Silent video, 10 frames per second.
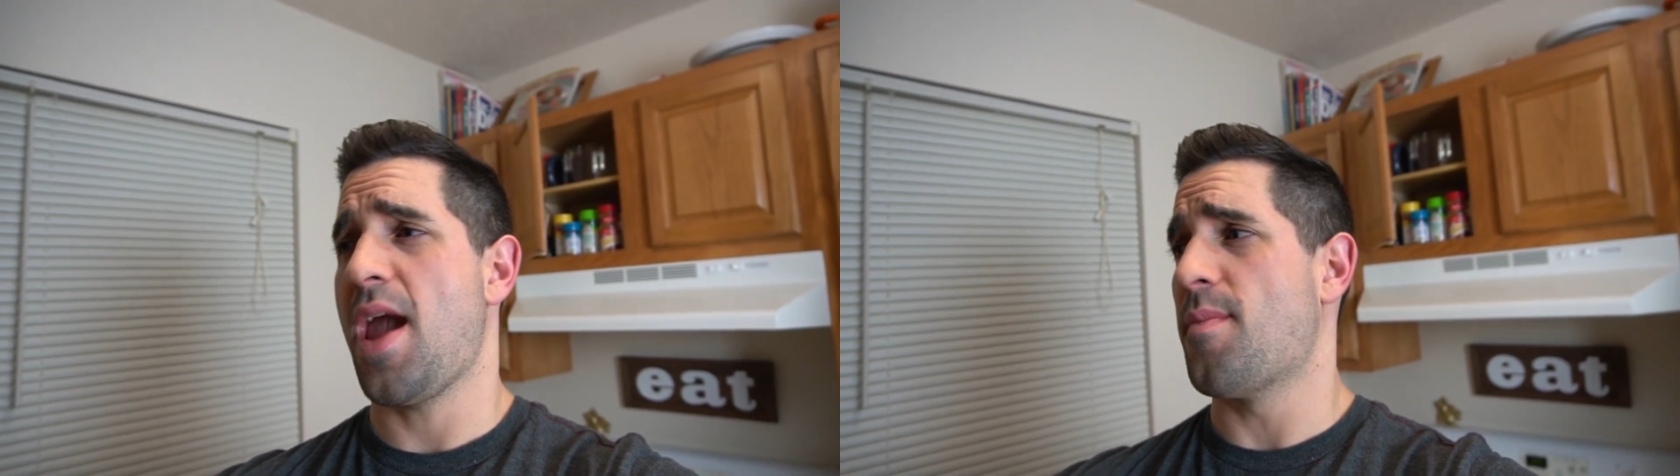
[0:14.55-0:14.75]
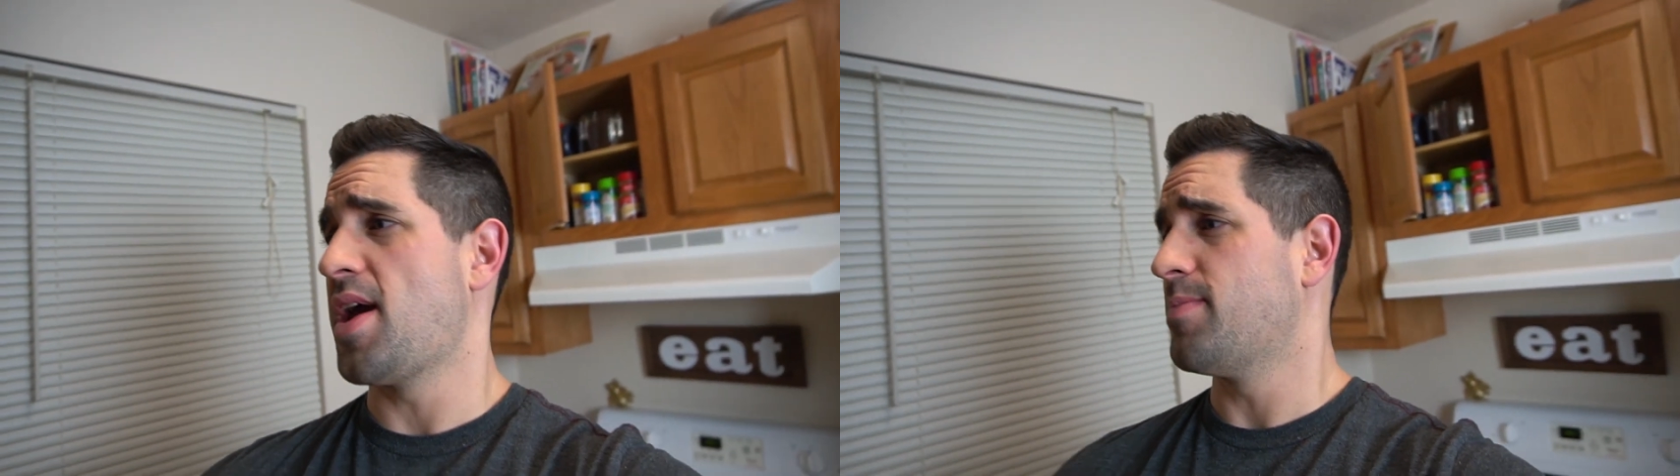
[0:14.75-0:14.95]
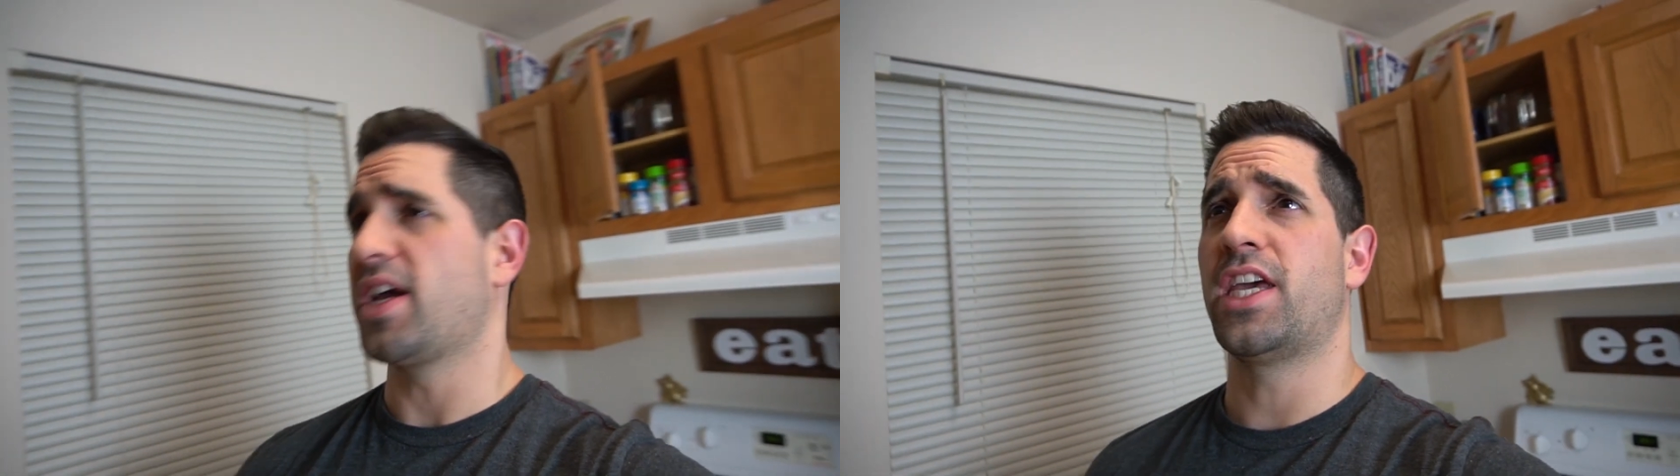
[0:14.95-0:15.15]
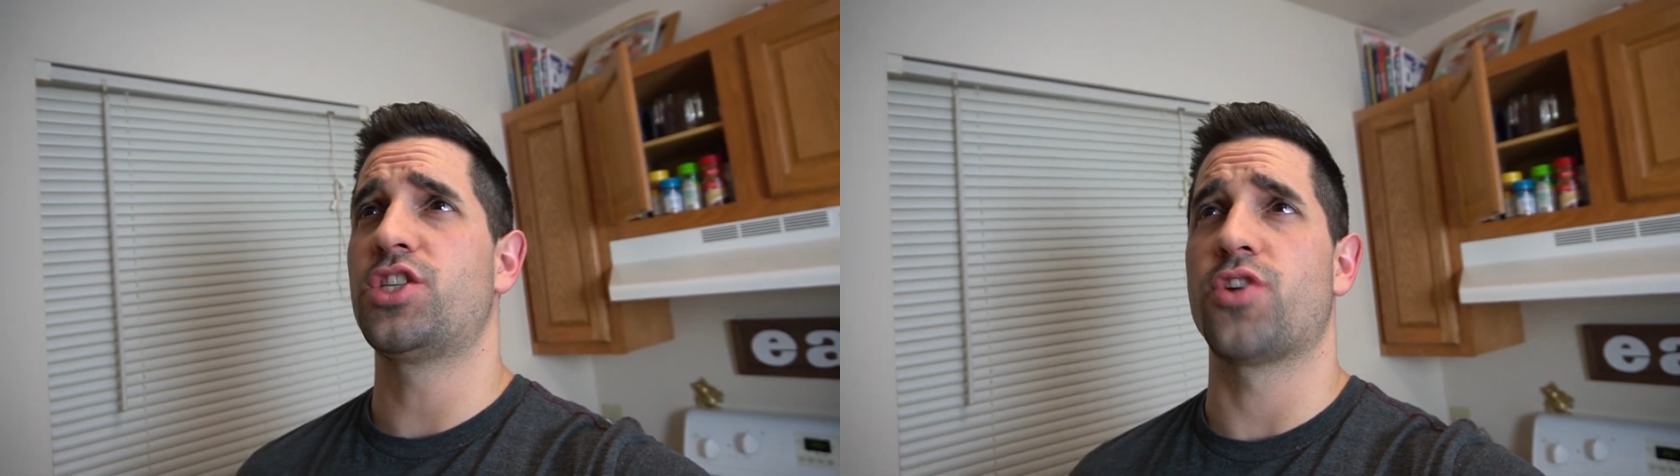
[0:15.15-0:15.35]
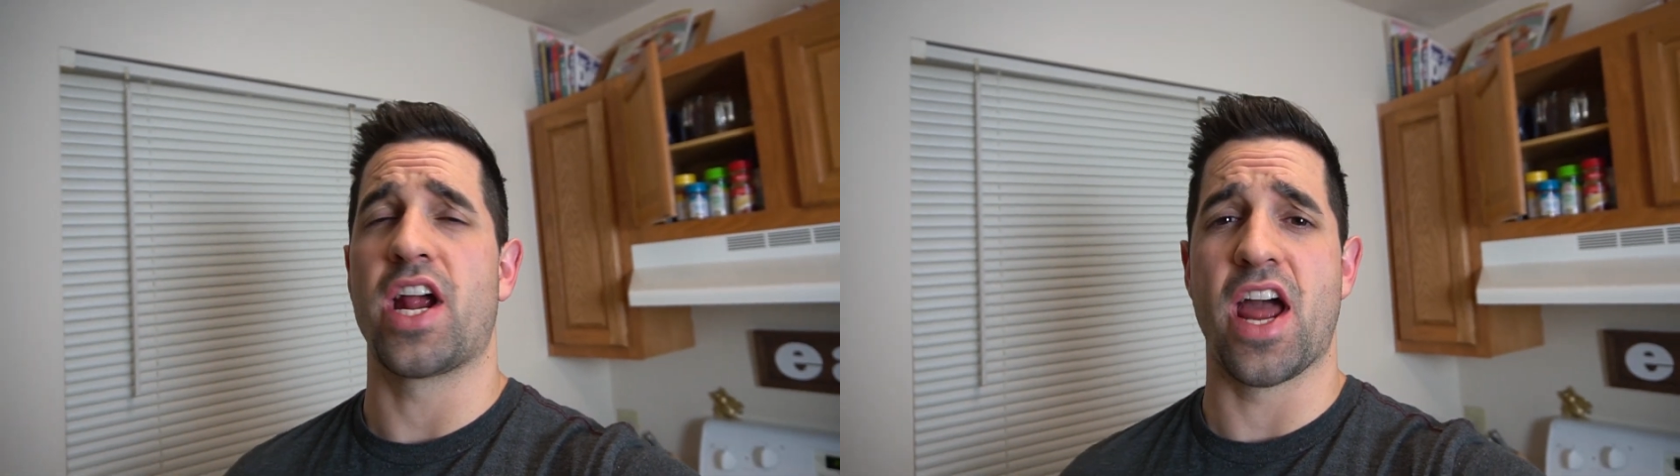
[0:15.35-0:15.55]
am I in my
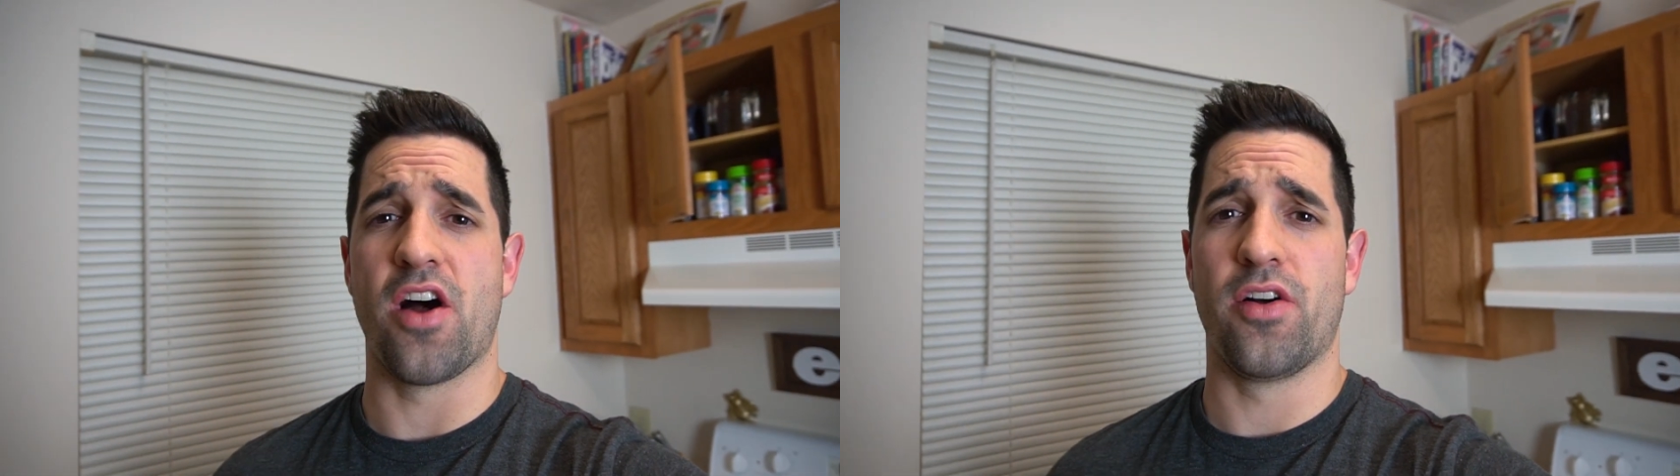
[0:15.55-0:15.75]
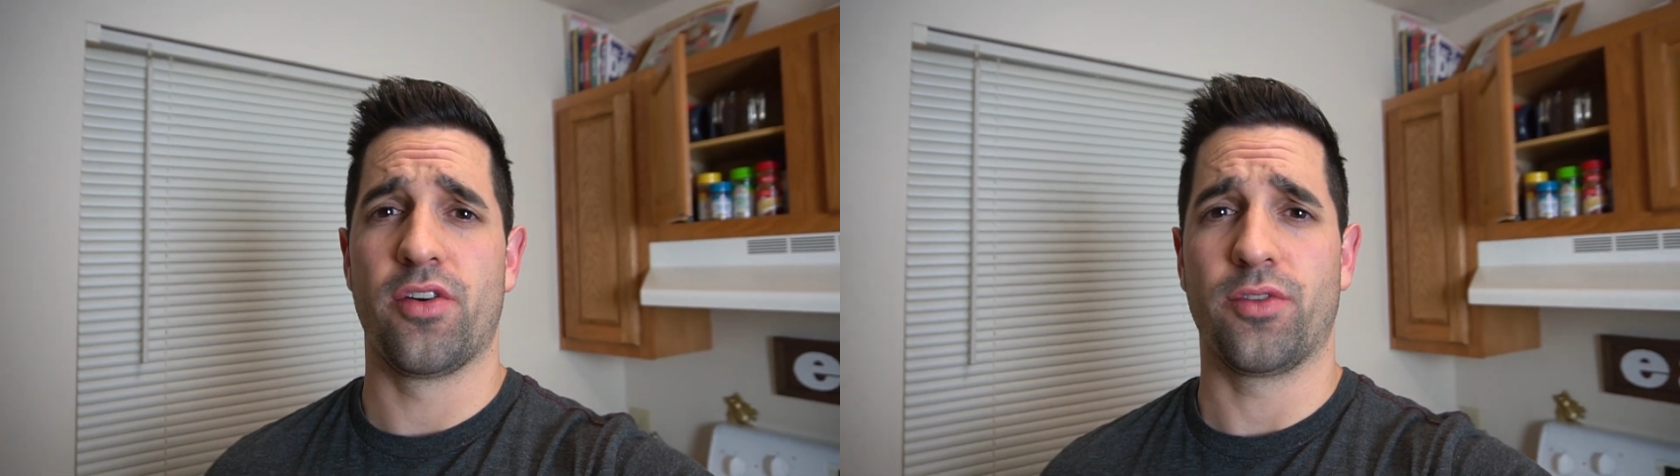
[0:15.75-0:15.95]
kitchen right now?